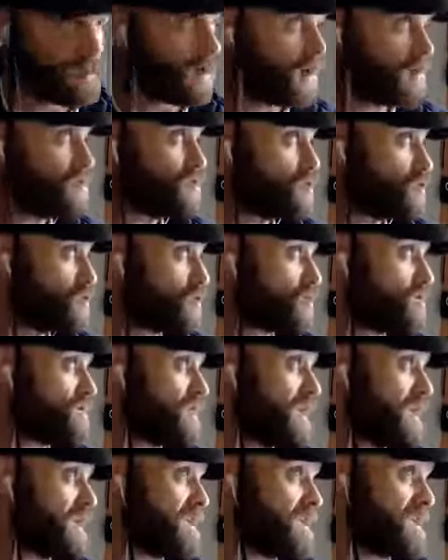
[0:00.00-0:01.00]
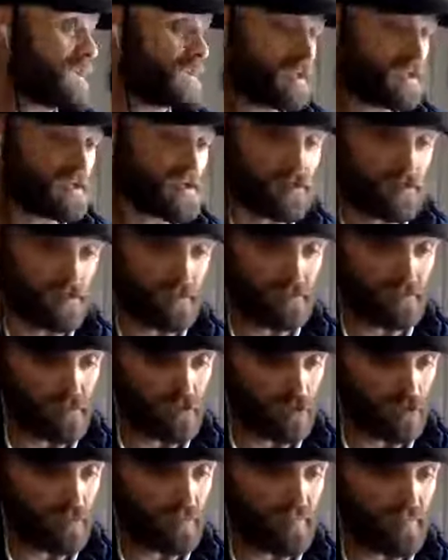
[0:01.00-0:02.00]
I just think that this stuff
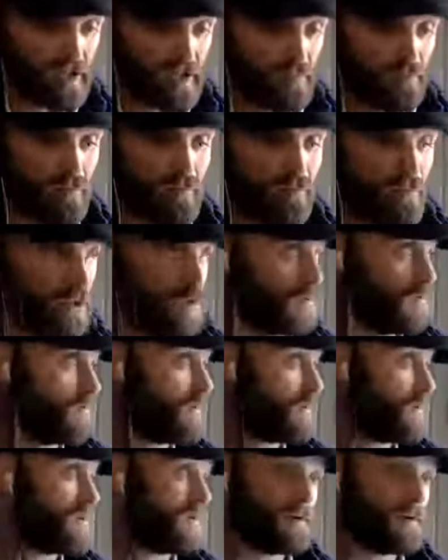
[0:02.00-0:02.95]
should be removed